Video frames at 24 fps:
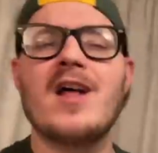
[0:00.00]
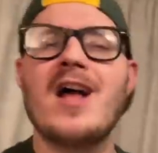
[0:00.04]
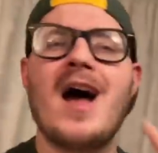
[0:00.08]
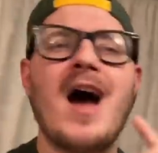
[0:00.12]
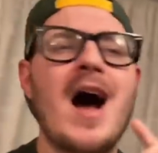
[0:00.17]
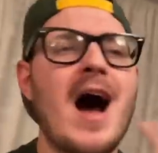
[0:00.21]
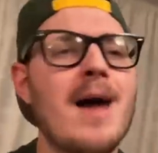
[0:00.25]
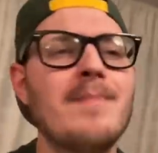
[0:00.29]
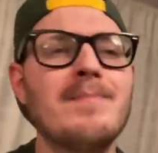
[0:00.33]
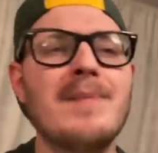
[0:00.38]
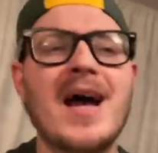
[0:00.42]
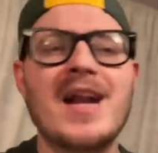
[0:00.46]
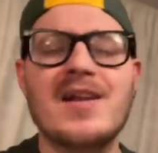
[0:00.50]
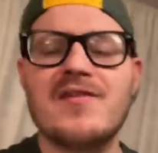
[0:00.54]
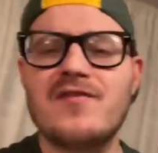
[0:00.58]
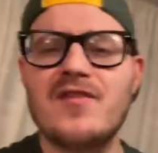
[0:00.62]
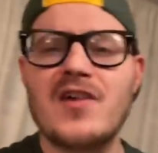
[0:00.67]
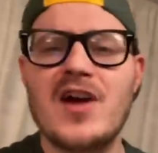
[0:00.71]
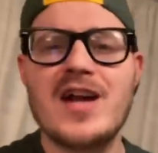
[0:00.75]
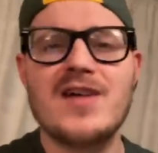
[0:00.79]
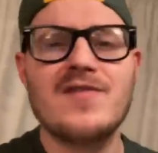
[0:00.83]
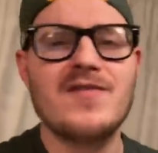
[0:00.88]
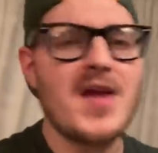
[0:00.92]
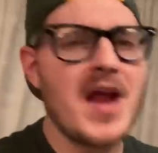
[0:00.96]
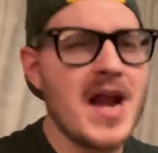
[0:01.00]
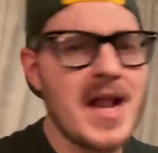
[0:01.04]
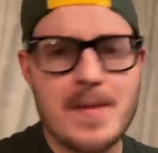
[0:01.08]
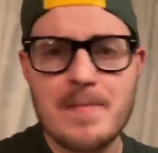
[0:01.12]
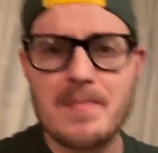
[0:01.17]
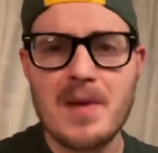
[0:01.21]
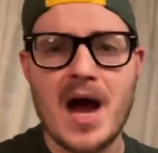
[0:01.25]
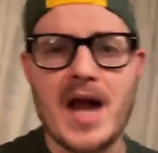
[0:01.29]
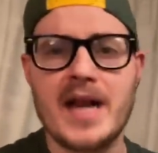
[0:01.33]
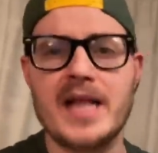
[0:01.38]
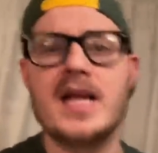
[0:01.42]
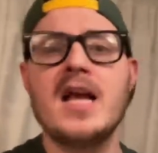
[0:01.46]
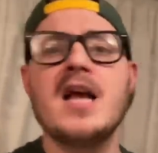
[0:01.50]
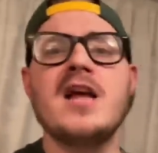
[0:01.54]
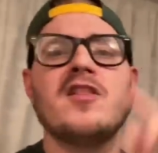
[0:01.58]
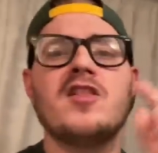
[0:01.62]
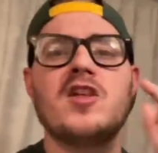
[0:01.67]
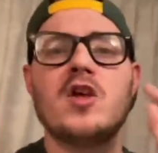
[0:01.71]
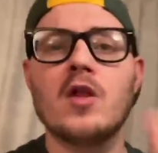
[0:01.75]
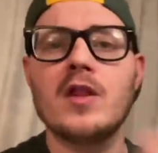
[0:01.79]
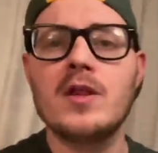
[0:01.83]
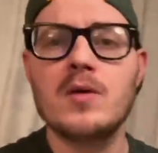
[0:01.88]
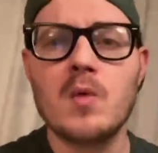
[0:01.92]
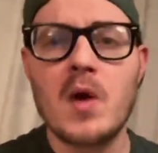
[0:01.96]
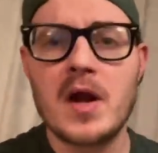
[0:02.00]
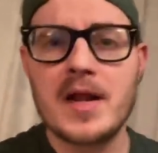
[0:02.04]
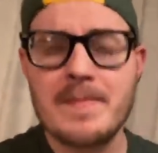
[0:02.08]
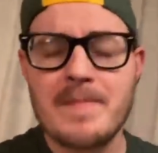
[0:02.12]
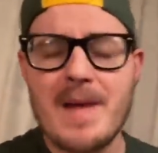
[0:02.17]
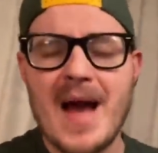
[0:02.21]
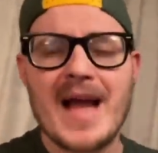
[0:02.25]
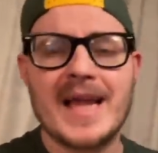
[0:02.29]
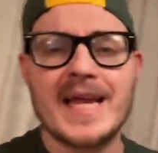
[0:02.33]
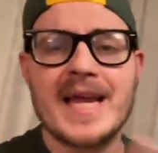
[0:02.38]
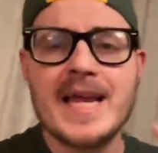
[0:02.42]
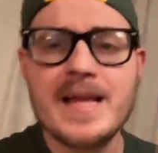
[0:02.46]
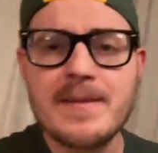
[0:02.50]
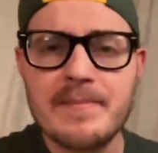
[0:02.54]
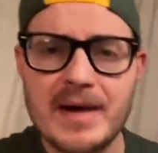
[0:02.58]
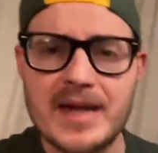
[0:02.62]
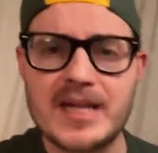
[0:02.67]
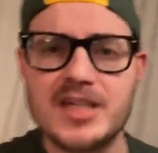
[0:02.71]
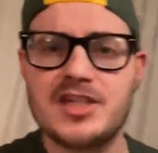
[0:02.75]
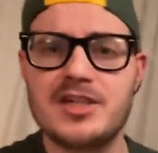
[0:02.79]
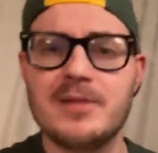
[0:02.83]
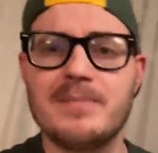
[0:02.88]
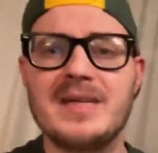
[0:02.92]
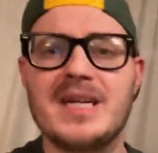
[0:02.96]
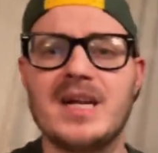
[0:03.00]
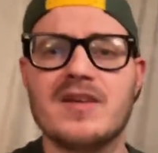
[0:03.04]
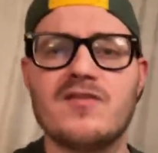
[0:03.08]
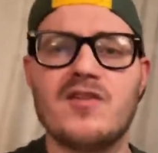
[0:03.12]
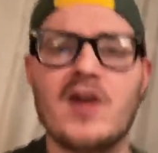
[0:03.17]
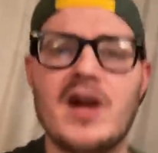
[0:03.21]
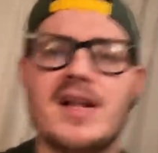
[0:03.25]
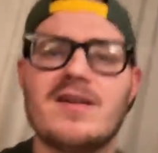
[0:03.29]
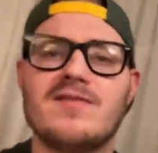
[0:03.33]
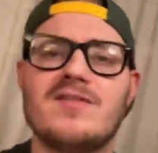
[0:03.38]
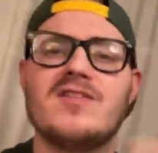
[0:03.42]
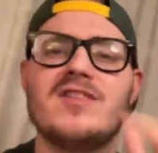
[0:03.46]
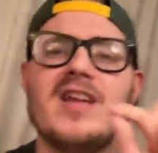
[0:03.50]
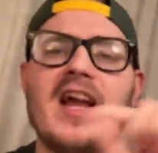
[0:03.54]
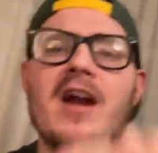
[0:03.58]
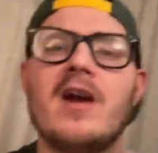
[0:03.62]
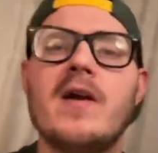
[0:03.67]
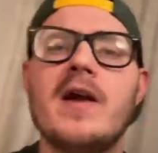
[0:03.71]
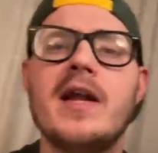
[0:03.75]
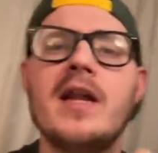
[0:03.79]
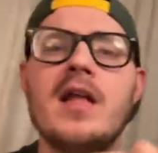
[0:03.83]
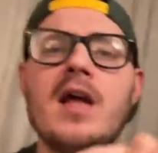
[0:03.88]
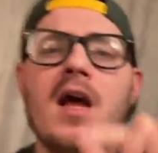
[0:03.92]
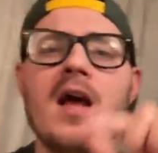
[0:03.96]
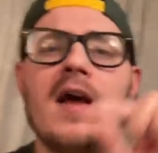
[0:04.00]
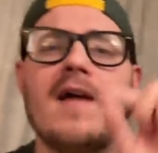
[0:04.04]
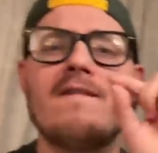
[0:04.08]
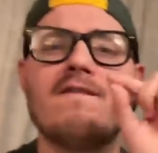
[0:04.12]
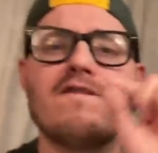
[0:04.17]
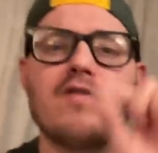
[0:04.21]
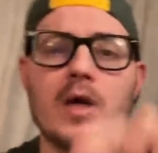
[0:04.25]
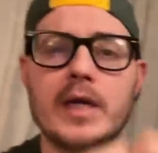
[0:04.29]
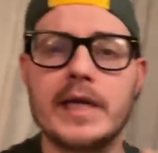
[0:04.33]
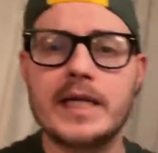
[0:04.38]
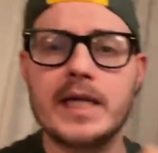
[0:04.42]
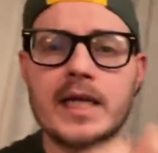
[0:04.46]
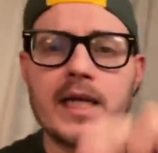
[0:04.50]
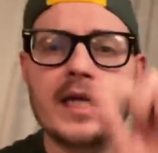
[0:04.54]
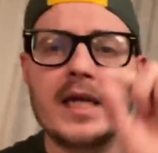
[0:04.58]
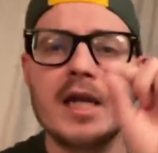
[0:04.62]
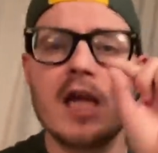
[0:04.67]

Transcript: I'm not afraid of anybody. The only running back anybody should be afraid of is Aaron freaking